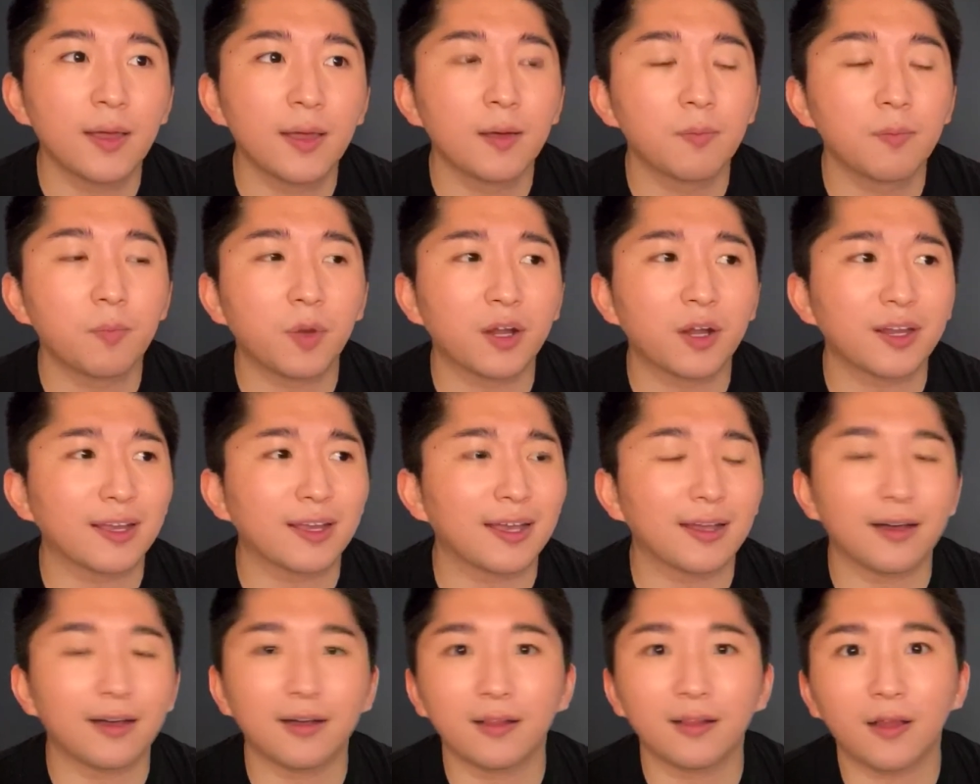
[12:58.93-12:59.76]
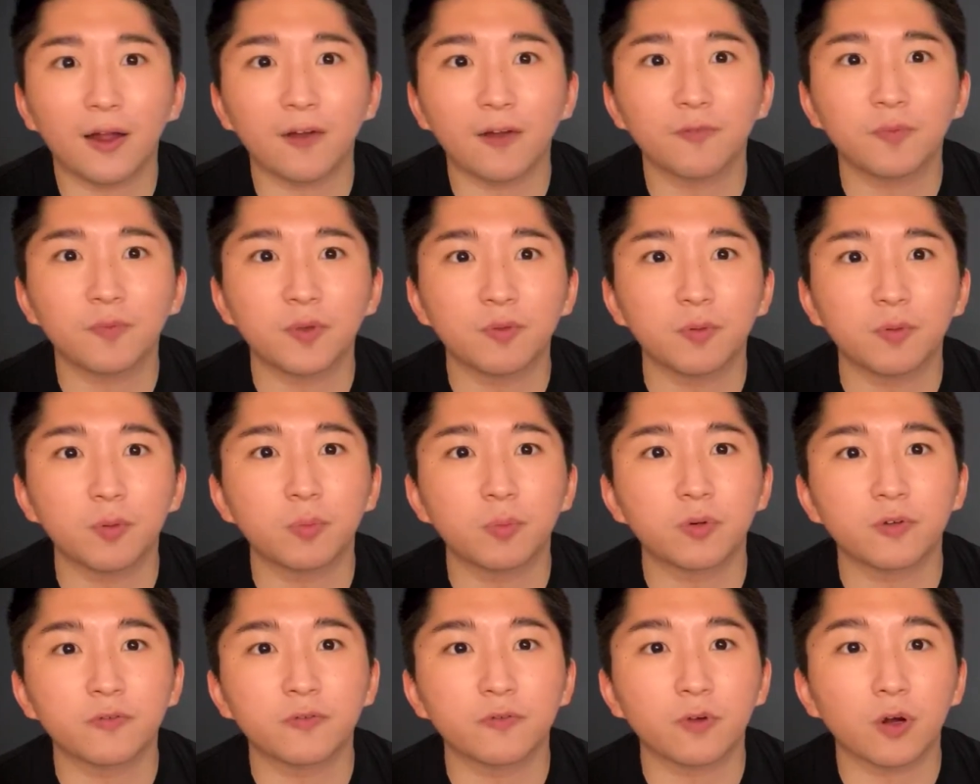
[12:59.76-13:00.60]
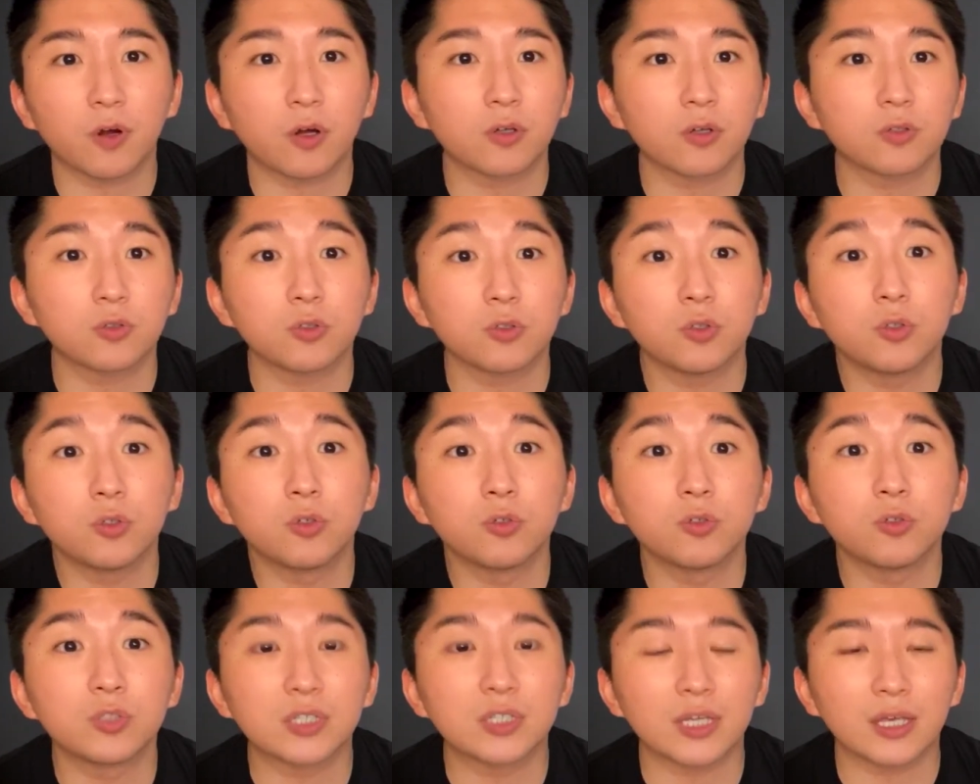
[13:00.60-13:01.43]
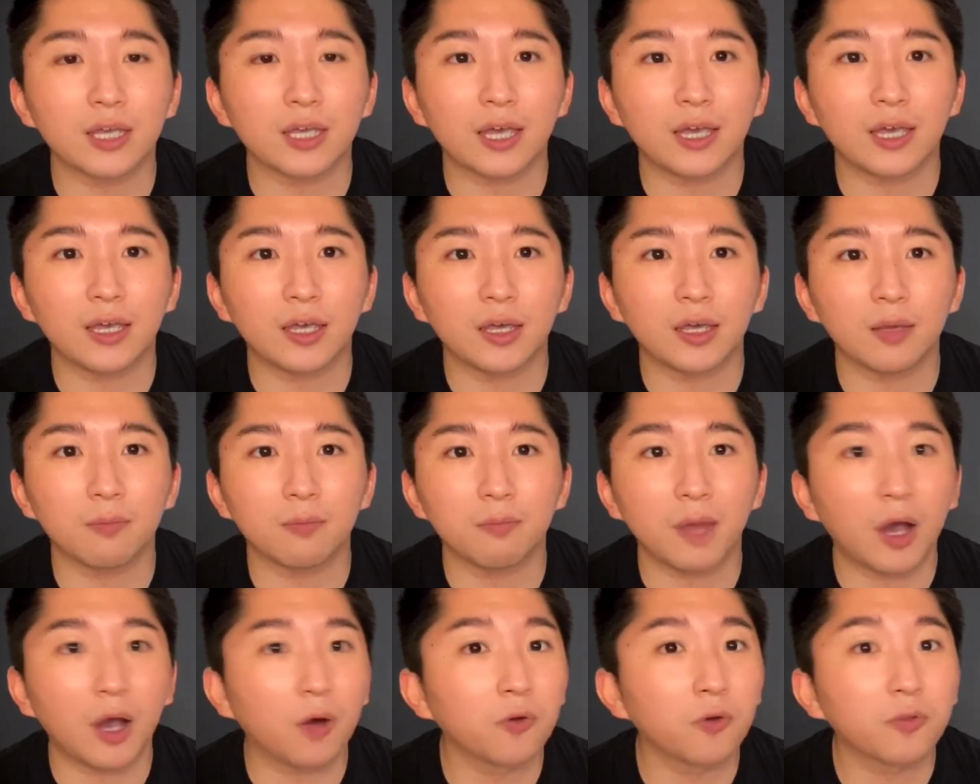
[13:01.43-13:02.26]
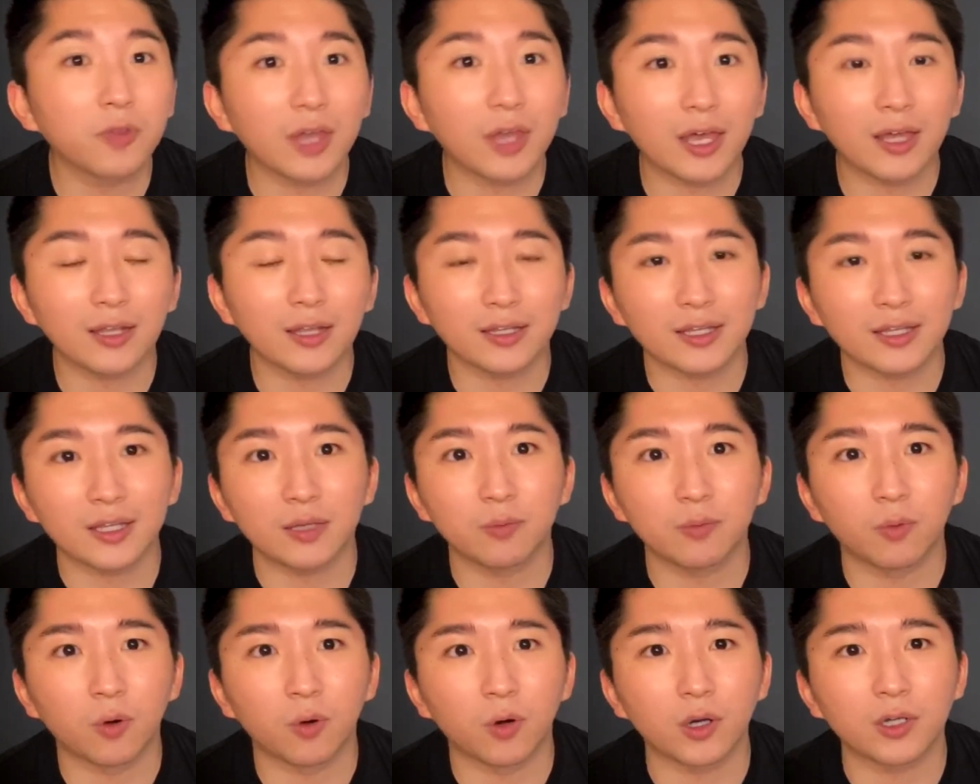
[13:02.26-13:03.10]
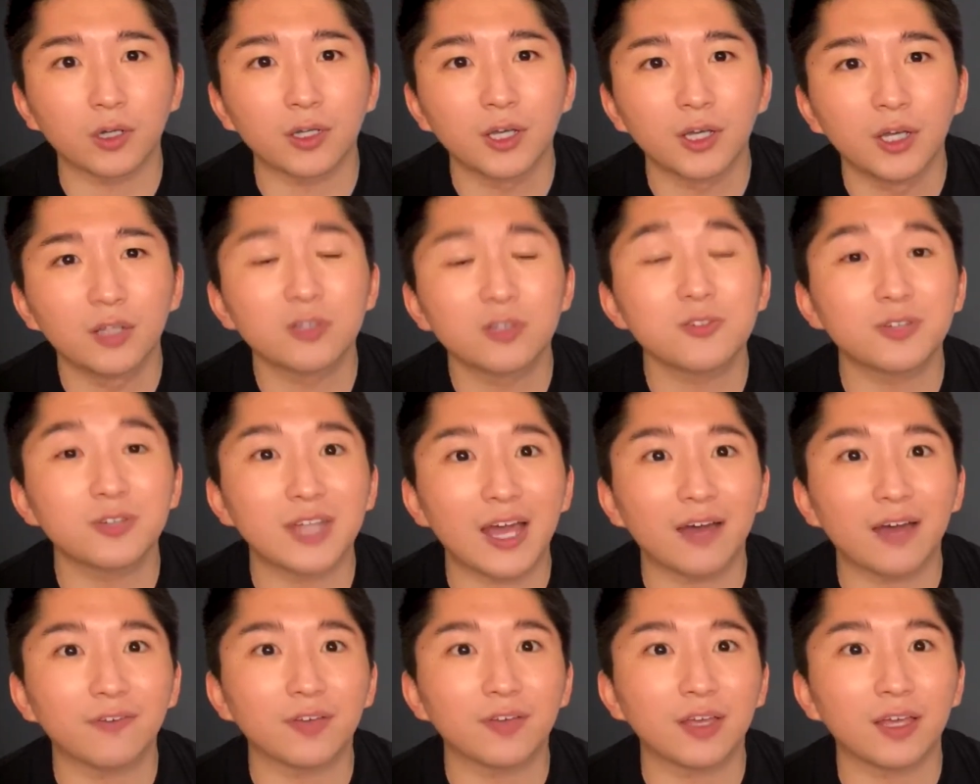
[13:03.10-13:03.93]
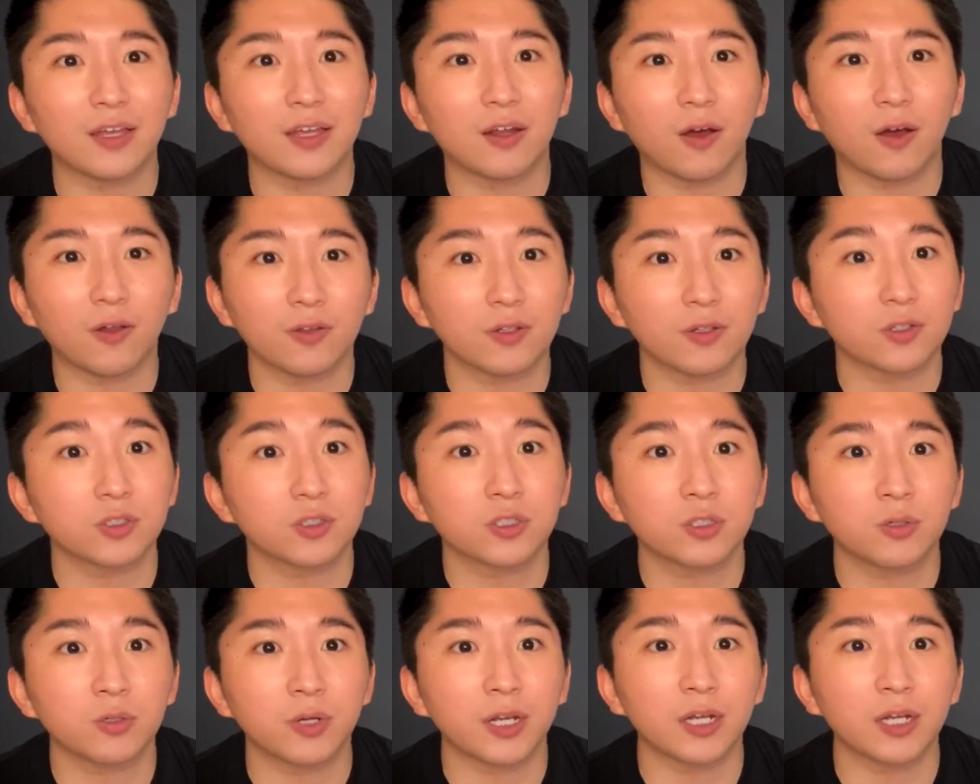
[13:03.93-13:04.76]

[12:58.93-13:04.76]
but again, a lot of people prefer to using a mouse and keyboard to navigate on their screen.